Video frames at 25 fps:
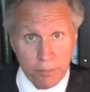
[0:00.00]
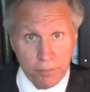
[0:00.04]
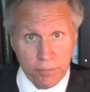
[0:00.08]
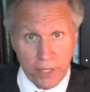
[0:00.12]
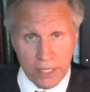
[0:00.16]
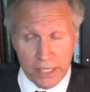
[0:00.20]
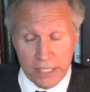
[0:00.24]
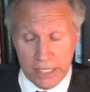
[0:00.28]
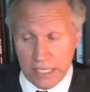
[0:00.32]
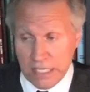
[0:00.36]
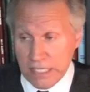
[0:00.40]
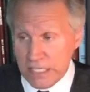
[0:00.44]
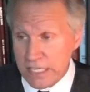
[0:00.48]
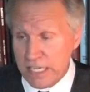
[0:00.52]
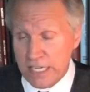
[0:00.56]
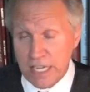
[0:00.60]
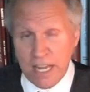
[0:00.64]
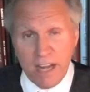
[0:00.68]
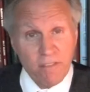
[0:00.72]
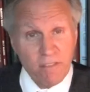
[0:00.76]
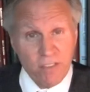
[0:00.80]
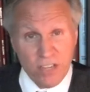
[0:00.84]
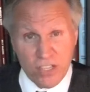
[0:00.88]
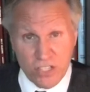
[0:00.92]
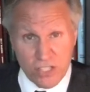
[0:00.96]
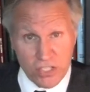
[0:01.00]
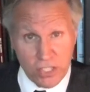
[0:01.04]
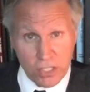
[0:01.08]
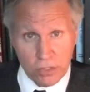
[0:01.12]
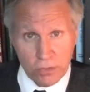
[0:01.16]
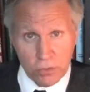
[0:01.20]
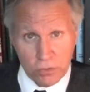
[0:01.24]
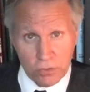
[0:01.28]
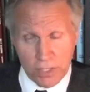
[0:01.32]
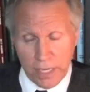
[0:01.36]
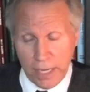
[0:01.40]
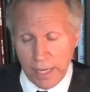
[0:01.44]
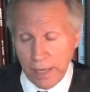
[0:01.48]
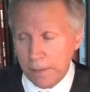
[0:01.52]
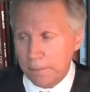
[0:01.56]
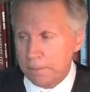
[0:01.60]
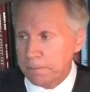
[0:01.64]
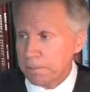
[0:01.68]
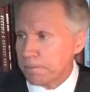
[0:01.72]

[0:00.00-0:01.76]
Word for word: that he did every single day.